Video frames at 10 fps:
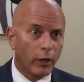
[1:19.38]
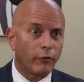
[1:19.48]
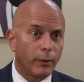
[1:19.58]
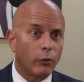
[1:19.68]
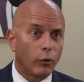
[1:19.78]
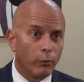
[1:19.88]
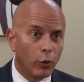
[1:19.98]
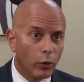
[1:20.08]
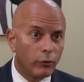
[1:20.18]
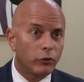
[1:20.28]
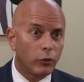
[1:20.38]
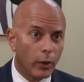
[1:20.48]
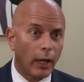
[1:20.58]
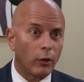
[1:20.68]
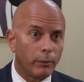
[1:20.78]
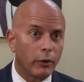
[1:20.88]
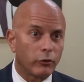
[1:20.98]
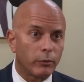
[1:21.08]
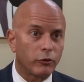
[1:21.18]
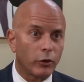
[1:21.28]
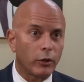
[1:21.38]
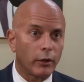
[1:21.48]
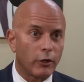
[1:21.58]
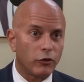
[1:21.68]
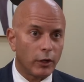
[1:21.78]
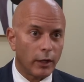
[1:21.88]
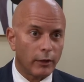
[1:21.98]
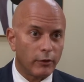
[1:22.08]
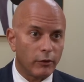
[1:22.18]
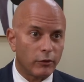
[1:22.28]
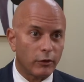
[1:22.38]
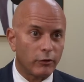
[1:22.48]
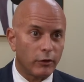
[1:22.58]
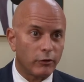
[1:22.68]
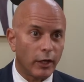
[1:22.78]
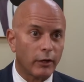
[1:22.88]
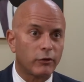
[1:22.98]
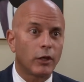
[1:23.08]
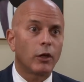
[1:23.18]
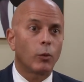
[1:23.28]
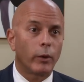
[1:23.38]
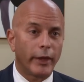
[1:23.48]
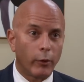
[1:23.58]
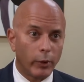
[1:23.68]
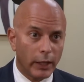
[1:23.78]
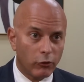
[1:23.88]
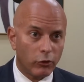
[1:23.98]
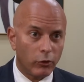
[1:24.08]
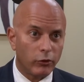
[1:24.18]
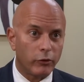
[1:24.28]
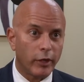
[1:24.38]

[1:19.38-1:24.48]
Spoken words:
government removes $2 bills from circulation in 1966. When they reintroduce it